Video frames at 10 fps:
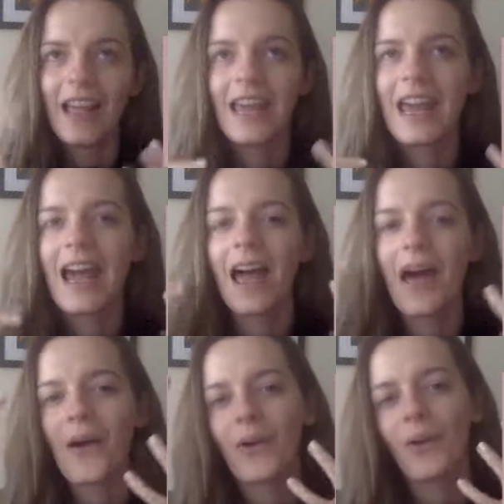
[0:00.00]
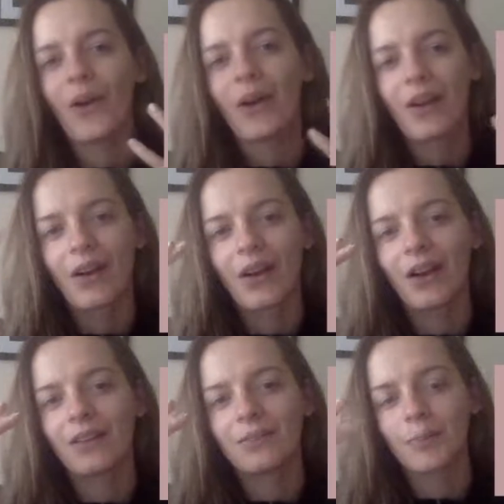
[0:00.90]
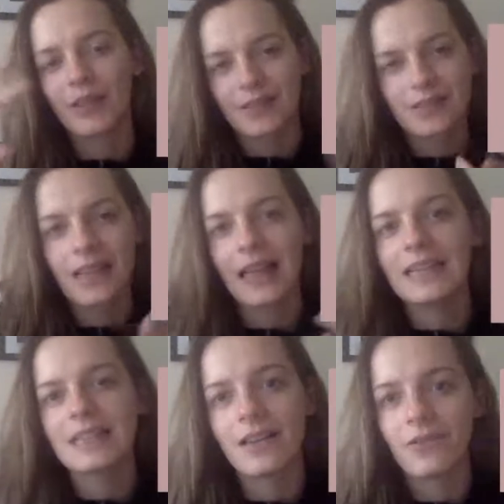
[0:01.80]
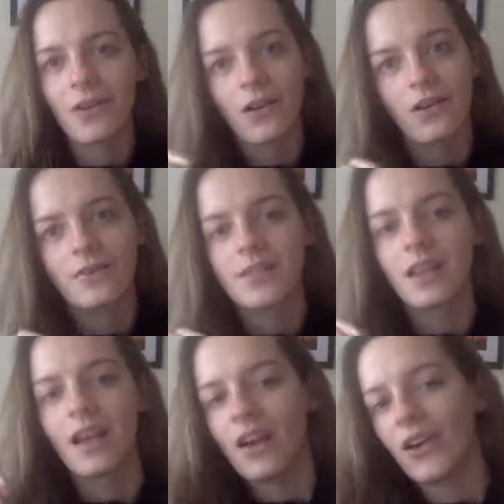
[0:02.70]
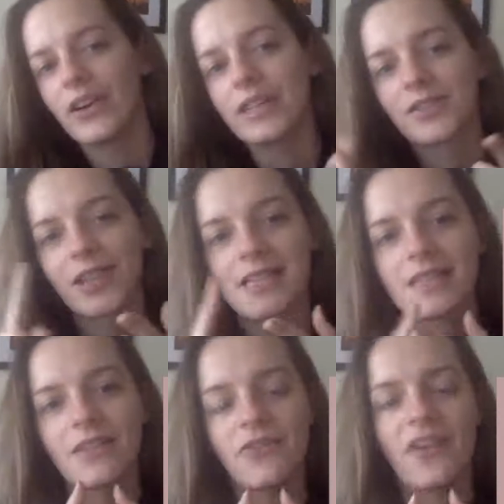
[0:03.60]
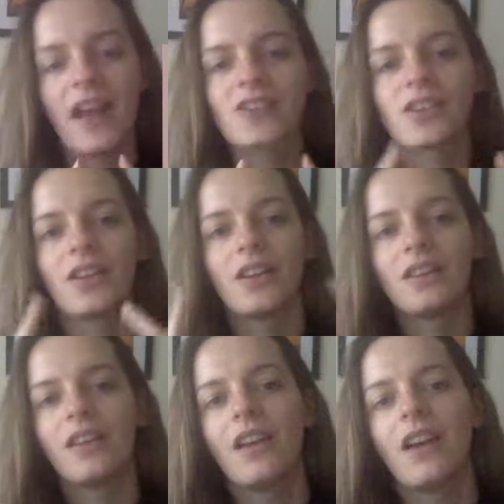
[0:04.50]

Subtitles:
and how her personality evolves, her interest in fashion,